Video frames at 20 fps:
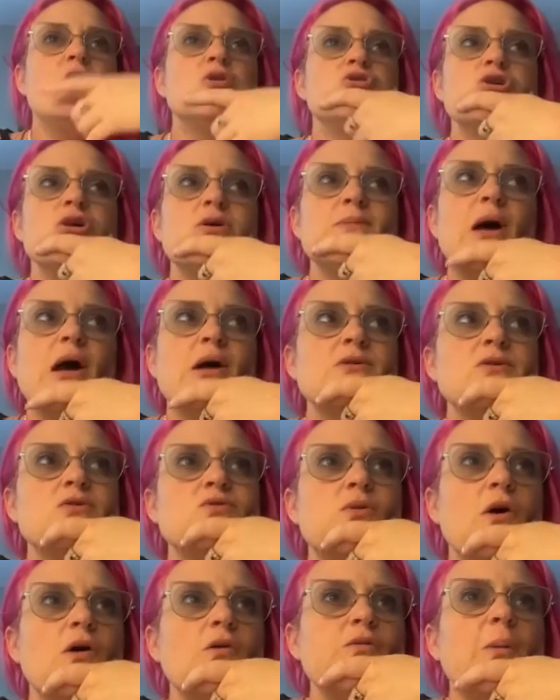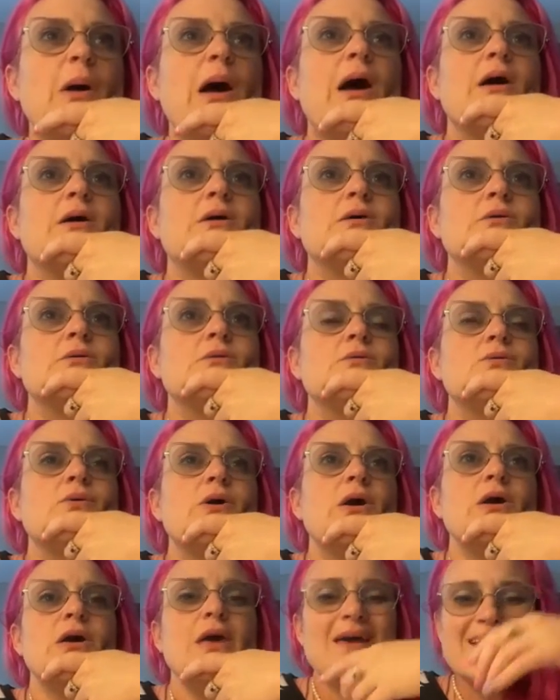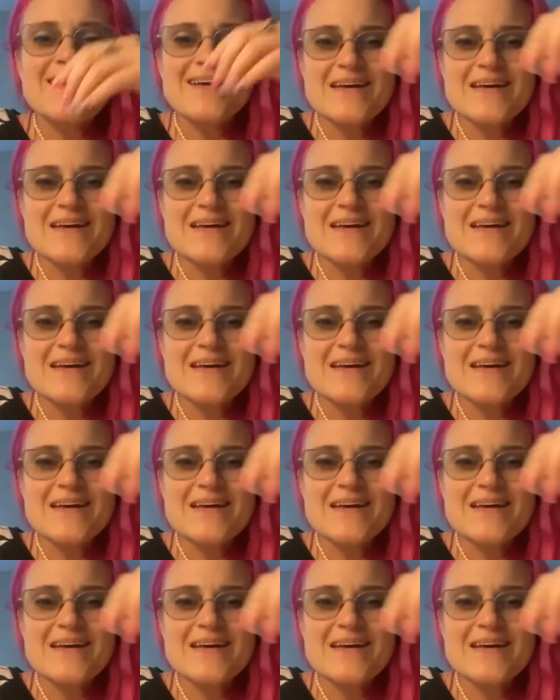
Jim has a 12-pack, okay?